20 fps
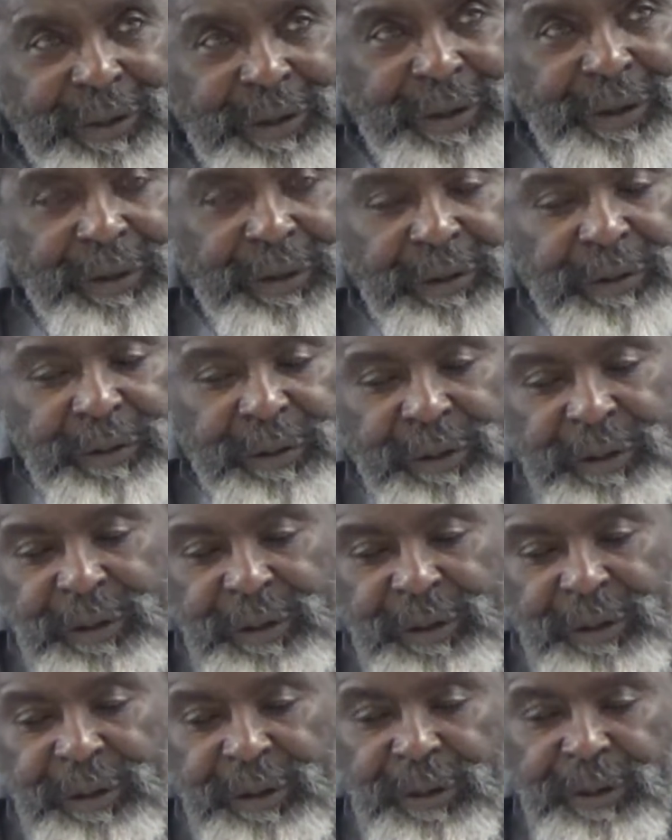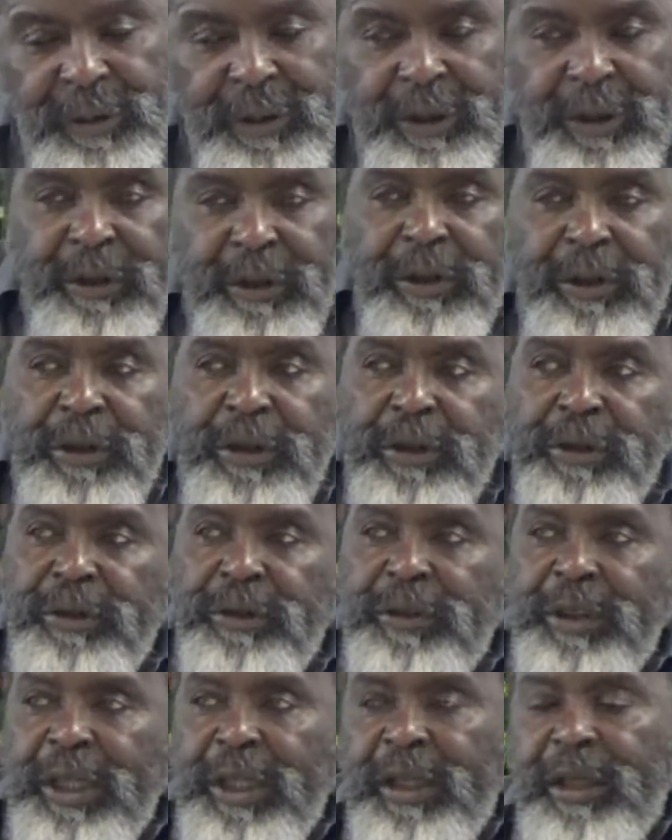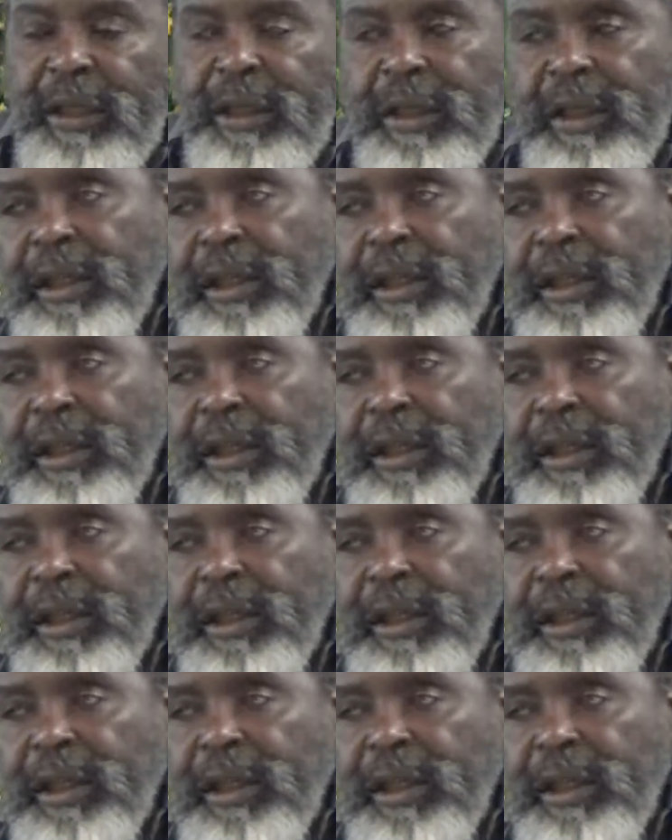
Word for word: And I said, okay, you can use that.